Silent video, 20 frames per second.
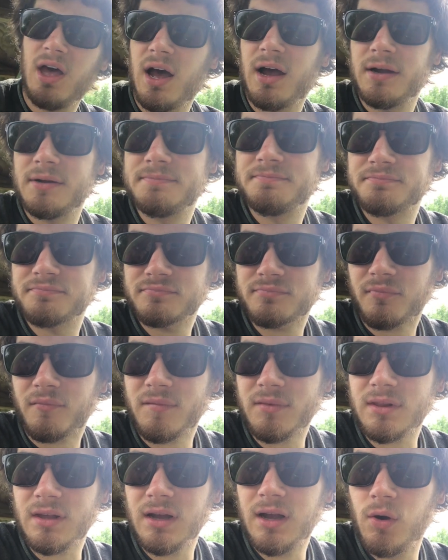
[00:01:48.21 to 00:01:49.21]
yeah,
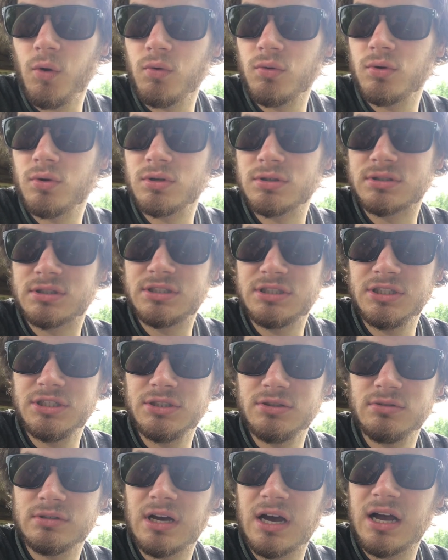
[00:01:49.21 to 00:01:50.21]
I will
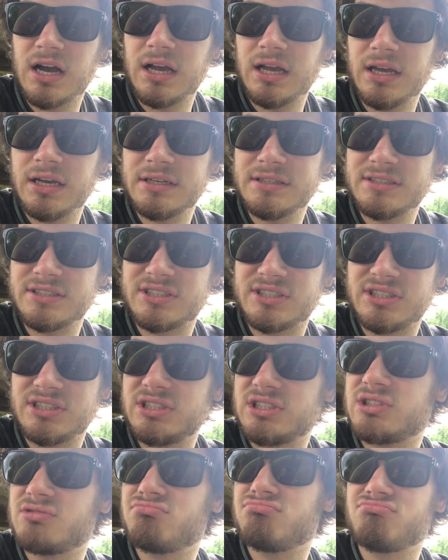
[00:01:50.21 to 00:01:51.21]
see you
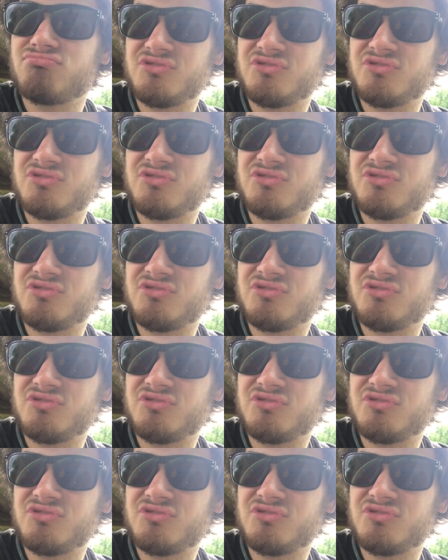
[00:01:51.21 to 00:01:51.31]
guys